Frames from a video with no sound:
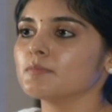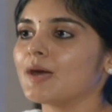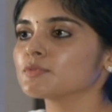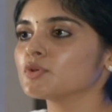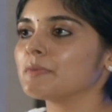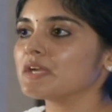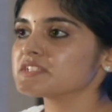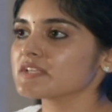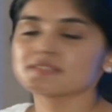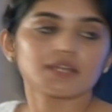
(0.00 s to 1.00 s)
Ma'am to
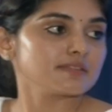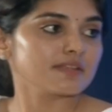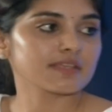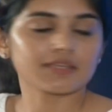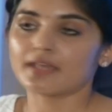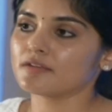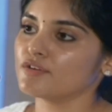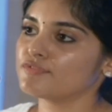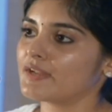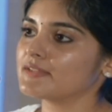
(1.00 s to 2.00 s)
panchesinandarki and
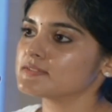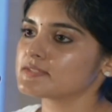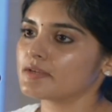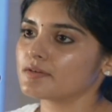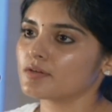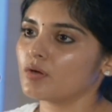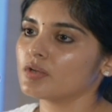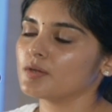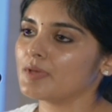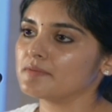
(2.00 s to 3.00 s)
her friends and
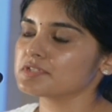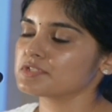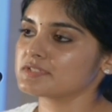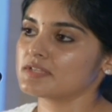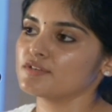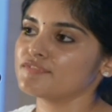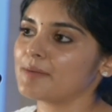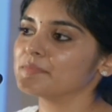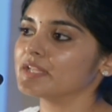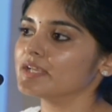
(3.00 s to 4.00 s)
all her well-wishers and her
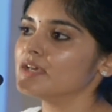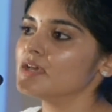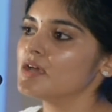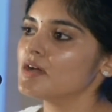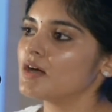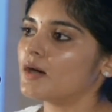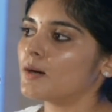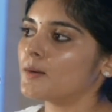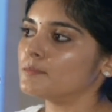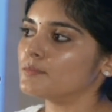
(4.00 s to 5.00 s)
family,
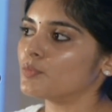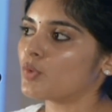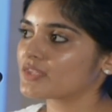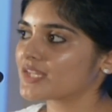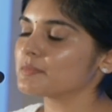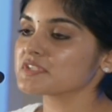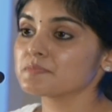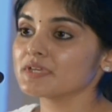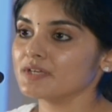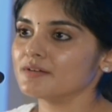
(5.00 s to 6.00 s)
what they
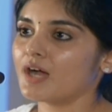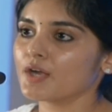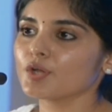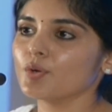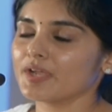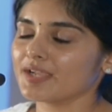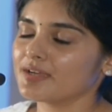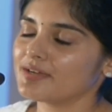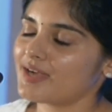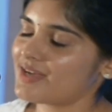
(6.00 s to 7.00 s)
must be undergoing,
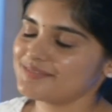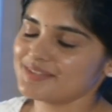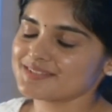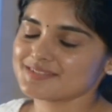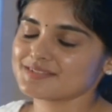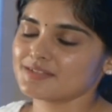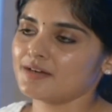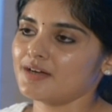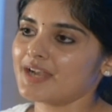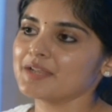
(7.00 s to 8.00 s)
it's
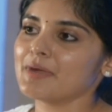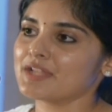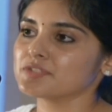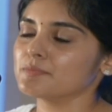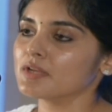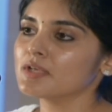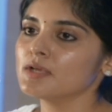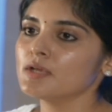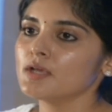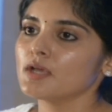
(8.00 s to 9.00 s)
unimaginable.
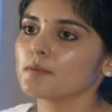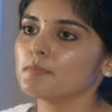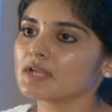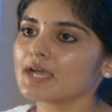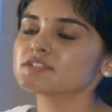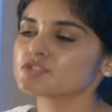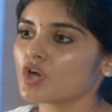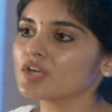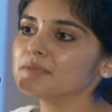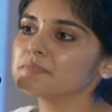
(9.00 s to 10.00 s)
But I
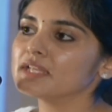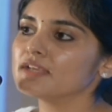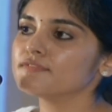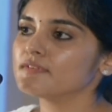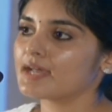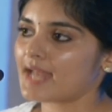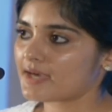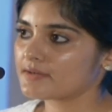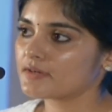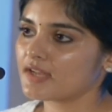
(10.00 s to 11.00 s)
strongly believe an
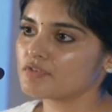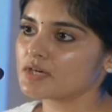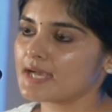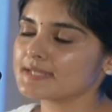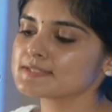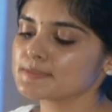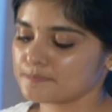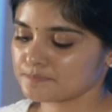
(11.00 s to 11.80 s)
actor never dies.